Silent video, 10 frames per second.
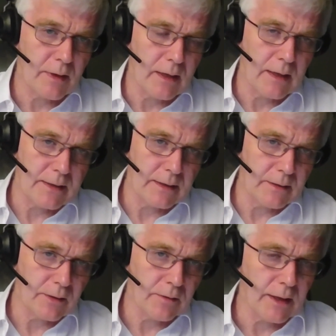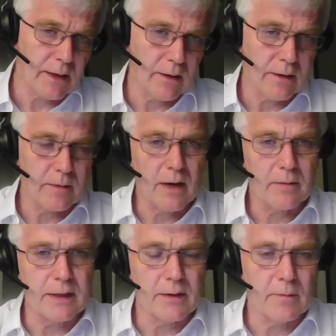realizing that UK and Ireland are
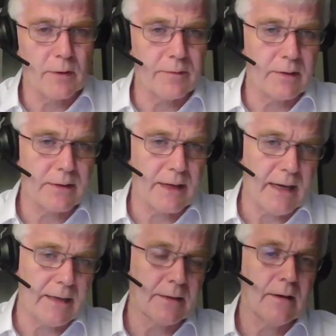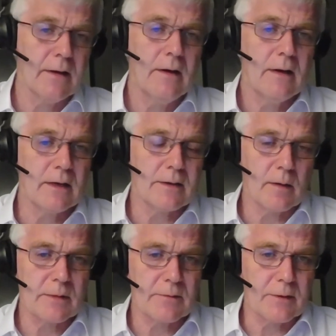probably a number of years ahead in
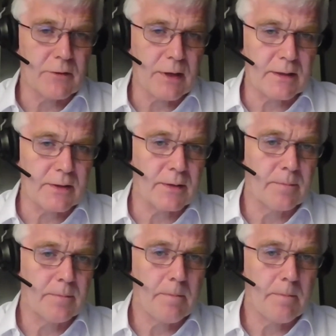terms of the transition.